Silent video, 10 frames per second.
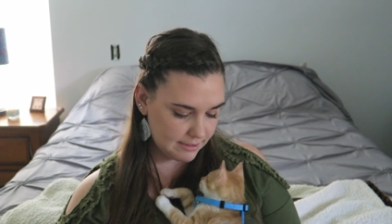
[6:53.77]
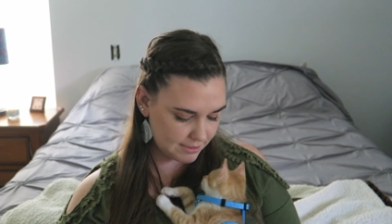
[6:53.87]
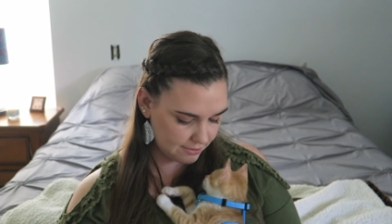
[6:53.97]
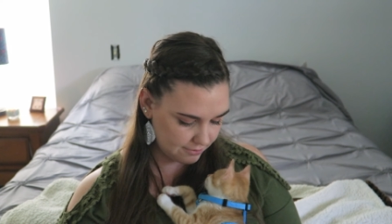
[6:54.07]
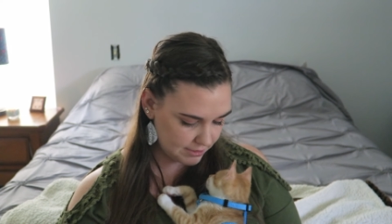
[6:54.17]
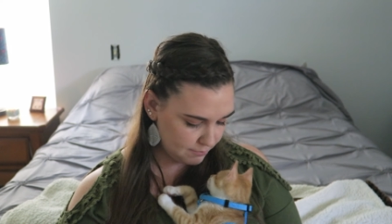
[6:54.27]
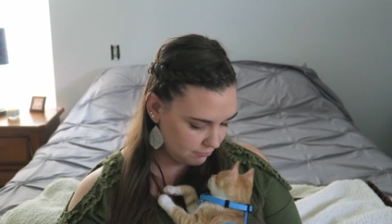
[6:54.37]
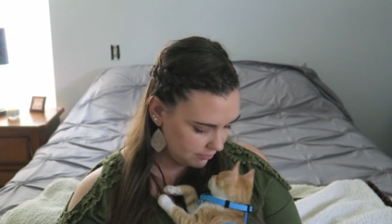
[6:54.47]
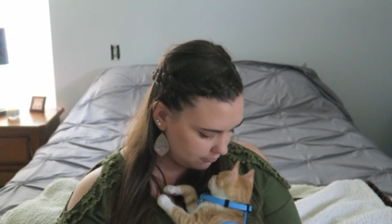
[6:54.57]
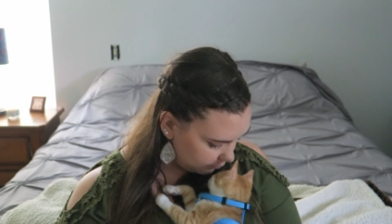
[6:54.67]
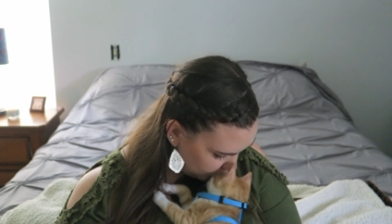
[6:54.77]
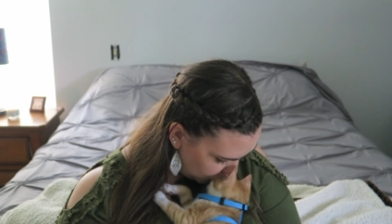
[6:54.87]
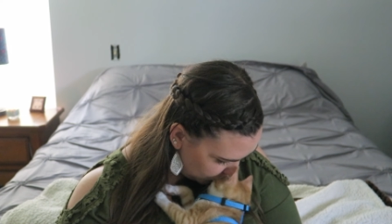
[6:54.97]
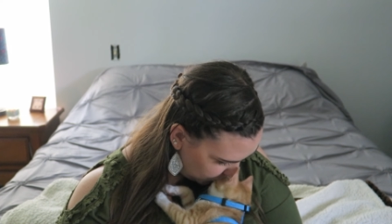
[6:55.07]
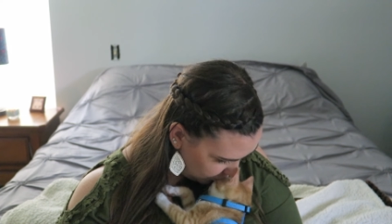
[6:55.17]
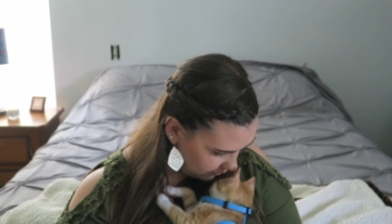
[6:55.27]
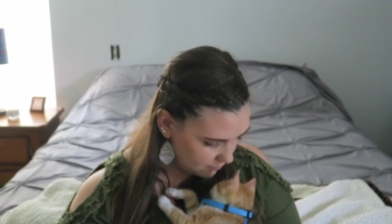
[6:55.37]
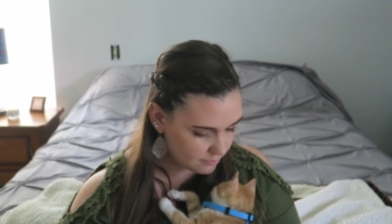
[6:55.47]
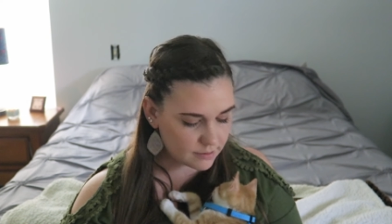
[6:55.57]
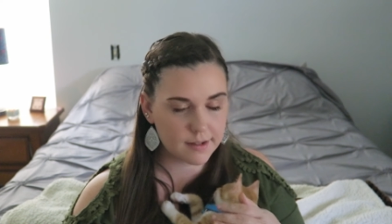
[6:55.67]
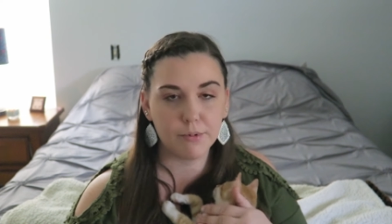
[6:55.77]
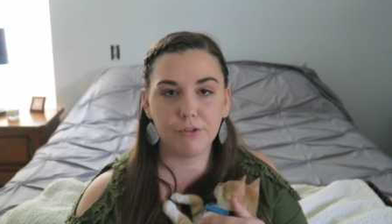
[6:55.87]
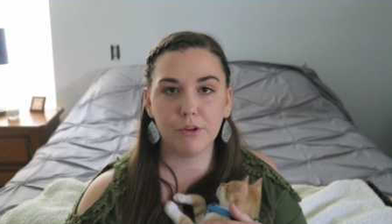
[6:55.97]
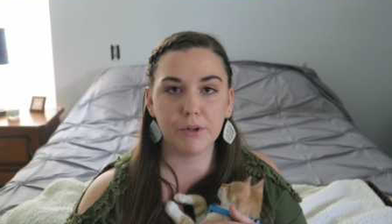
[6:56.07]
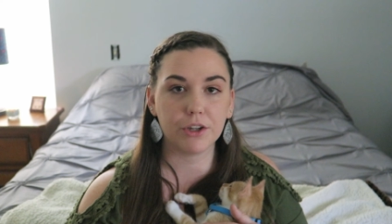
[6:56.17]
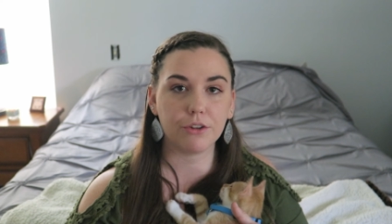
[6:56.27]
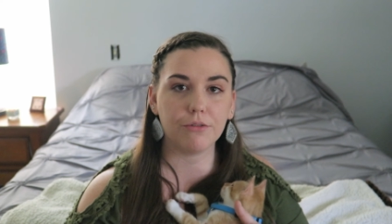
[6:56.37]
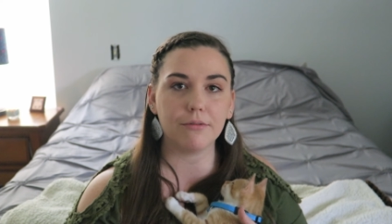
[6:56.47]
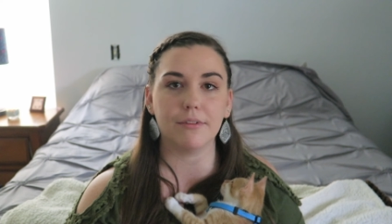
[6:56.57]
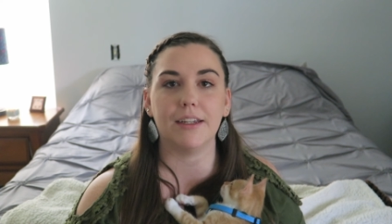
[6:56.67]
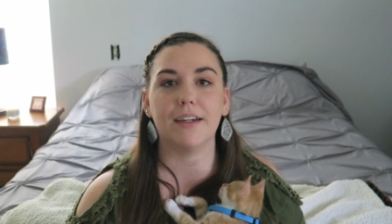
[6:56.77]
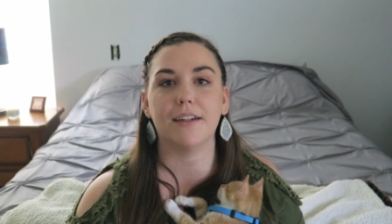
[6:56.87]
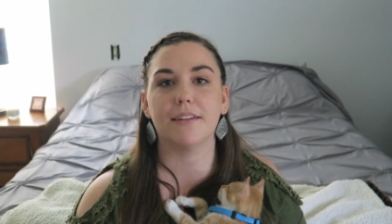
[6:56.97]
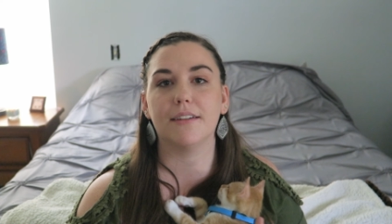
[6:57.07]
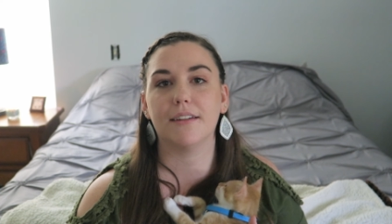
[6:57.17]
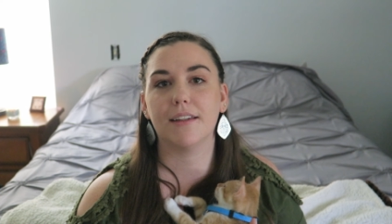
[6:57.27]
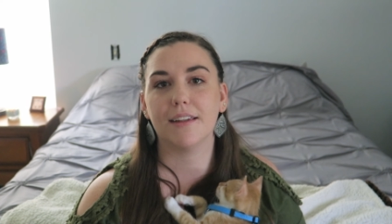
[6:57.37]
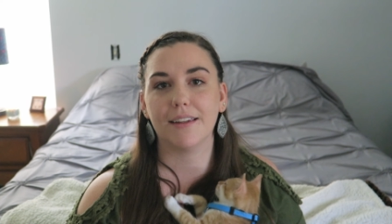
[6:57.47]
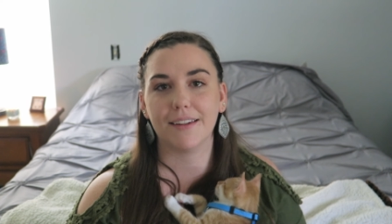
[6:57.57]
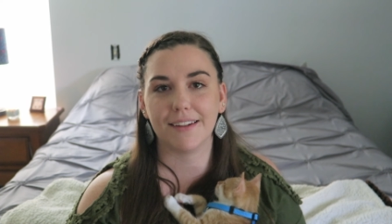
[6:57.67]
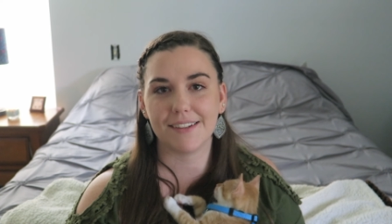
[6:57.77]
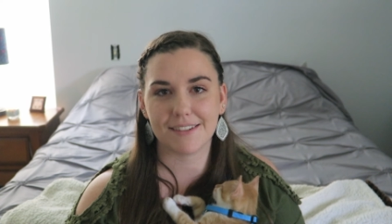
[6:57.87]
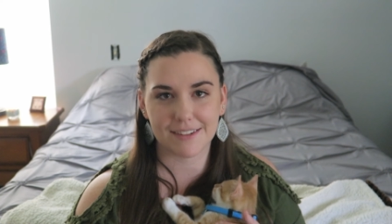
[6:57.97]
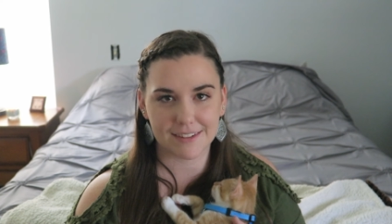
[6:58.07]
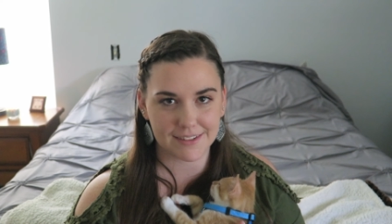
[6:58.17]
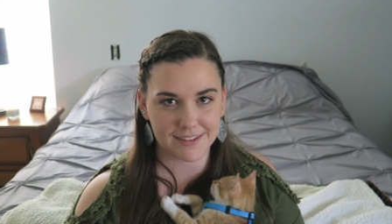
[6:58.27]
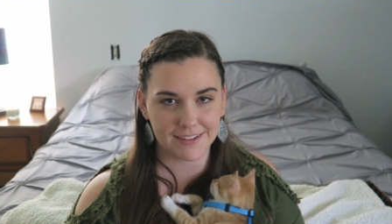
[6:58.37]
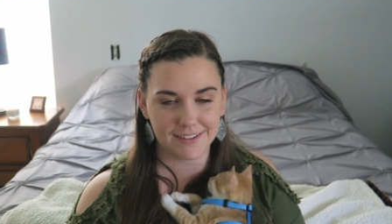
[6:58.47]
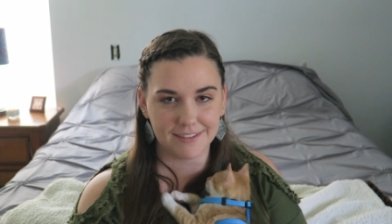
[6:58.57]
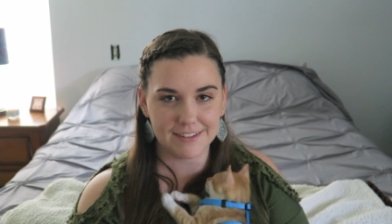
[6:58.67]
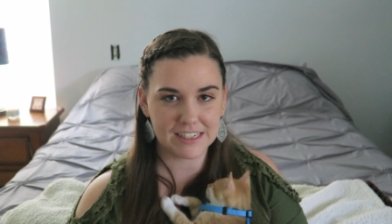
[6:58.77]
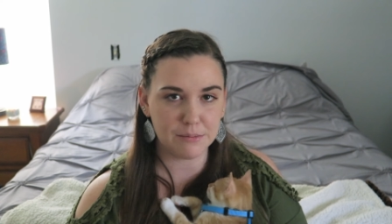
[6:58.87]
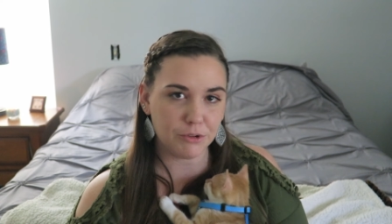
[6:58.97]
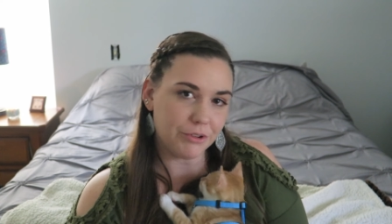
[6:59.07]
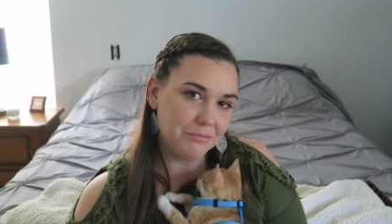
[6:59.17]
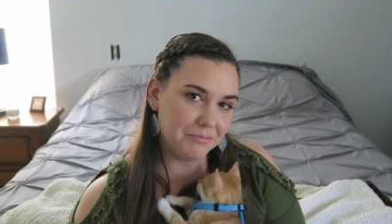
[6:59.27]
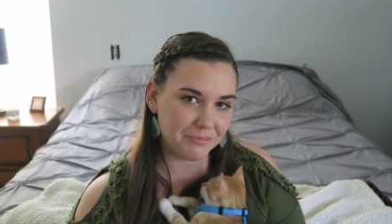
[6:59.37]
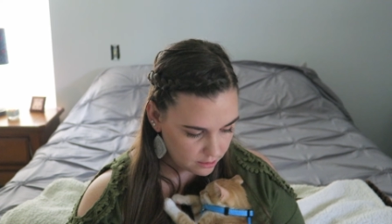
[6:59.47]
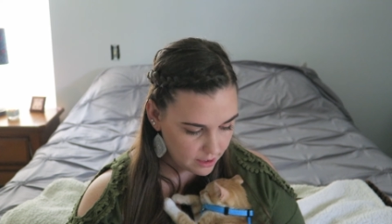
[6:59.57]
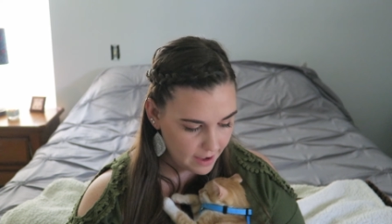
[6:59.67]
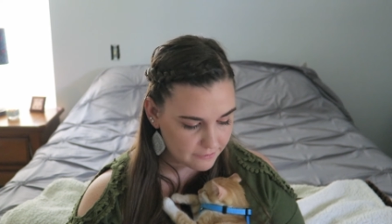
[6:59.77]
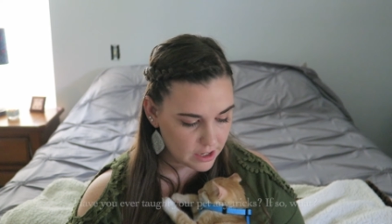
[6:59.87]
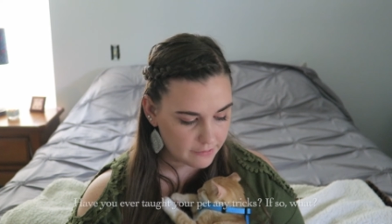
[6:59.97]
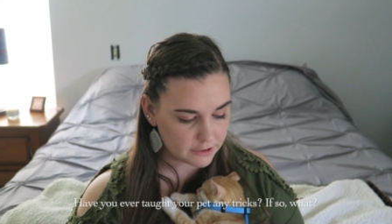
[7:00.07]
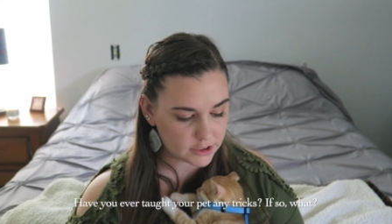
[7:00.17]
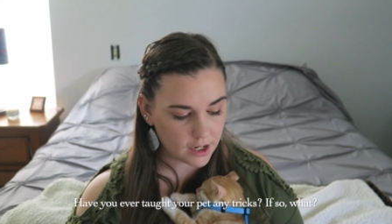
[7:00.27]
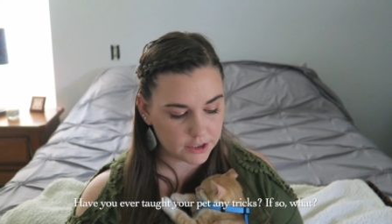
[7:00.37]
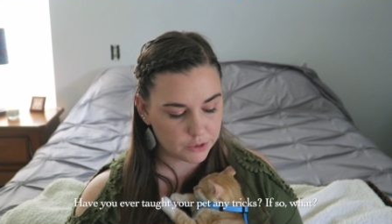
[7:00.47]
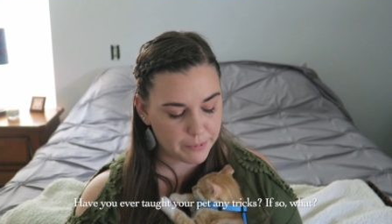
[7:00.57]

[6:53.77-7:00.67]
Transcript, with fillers: So Simba Simba Roo Magoo, yeah, he's just Roo. Have you ever taught your